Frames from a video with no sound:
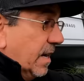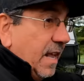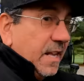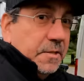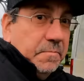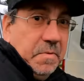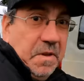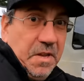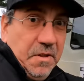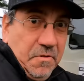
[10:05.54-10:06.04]

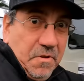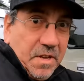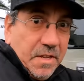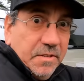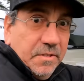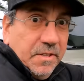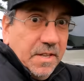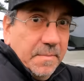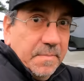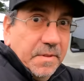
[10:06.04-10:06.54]
Class B. You
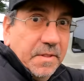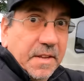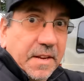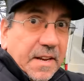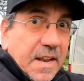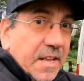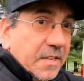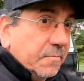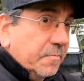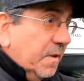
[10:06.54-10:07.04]
can sleep in the
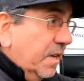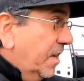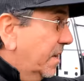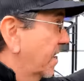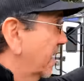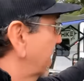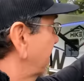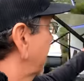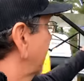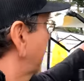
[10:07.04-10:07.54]
Class B,
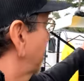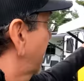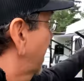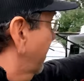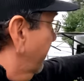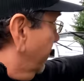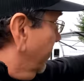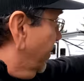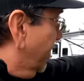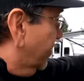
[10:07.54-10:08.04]

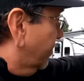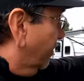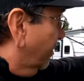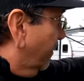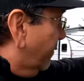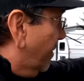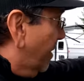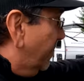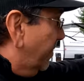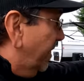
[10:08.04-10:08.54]
have the rest of
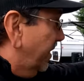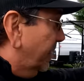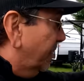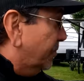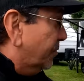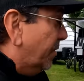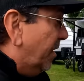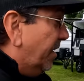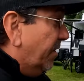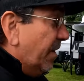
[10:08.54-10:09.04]
the family in
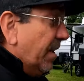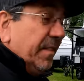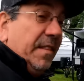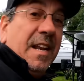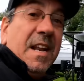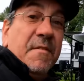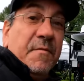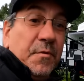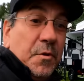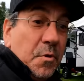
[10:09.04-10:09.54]
the trailer, and
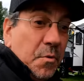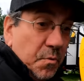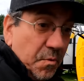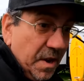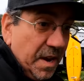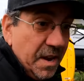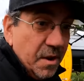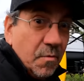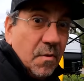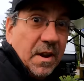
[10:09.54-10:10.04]
then if you
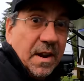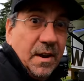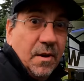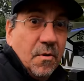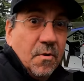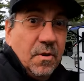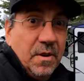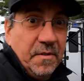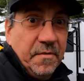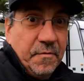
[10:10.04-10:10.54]
really want to
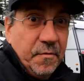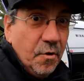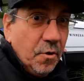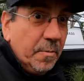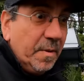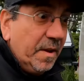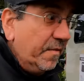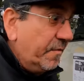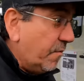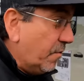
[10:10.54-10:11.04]
go on a
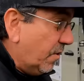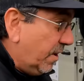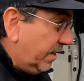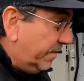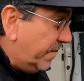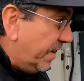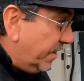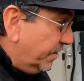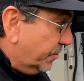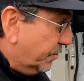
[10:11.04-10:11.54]
4x4
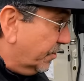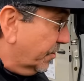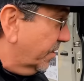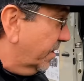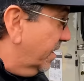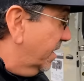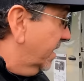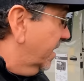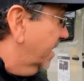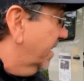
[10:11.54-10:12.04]

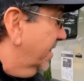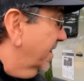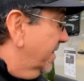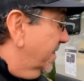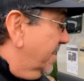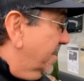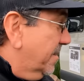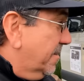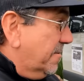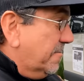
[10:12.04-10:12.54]
adventure,
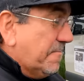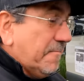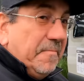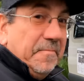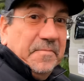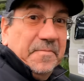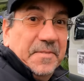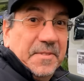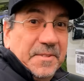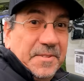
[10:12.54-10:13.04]

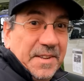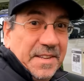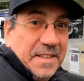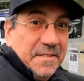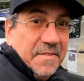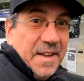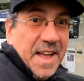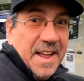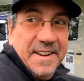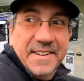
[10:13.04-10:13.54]
you take
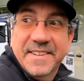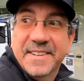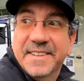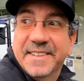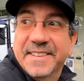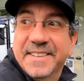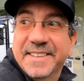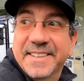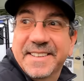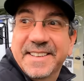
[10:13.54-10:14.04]
the van,
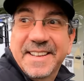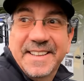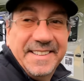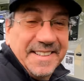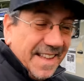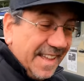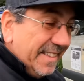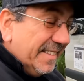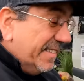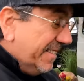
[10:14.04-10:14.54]

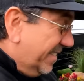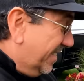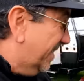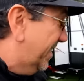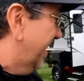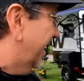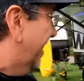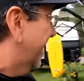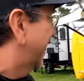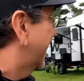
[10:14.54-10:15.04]
and
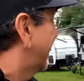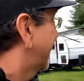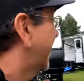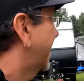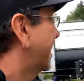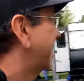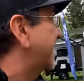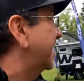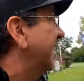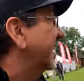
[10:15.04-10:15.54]
that's
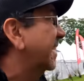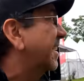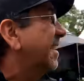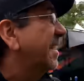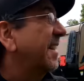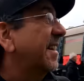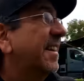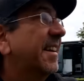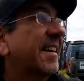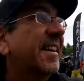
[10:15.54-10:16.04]
I think
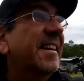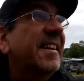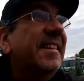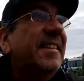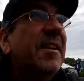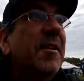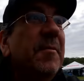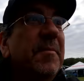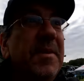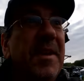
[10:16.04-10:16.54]

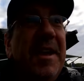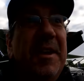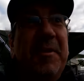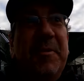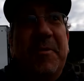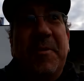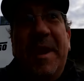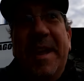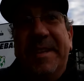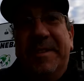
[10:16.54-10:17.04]
that would be a
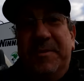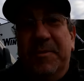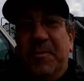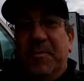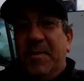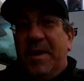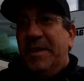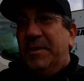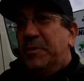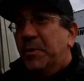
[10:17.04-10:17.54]
great
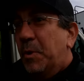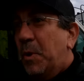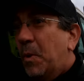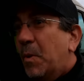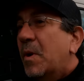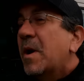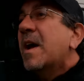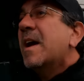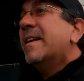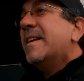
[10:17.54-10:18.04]
way to
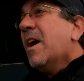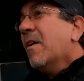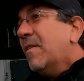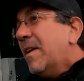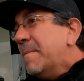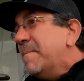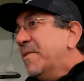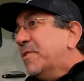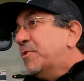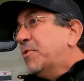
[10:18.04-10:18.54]
go. Now
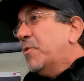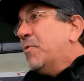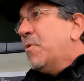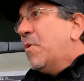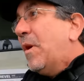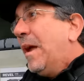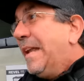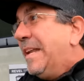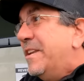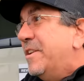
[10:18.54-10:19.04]
let me show
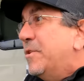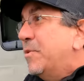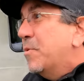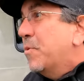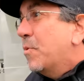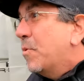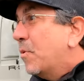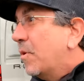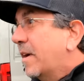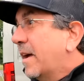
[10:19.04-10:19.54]
you a
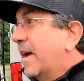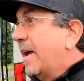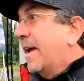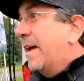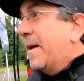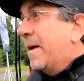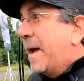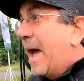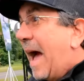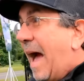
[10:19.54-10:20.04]
new
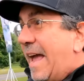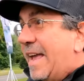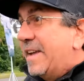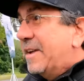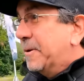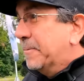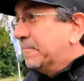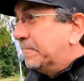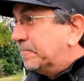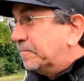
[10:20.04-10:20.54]

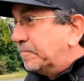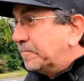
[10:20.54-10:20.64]
hike.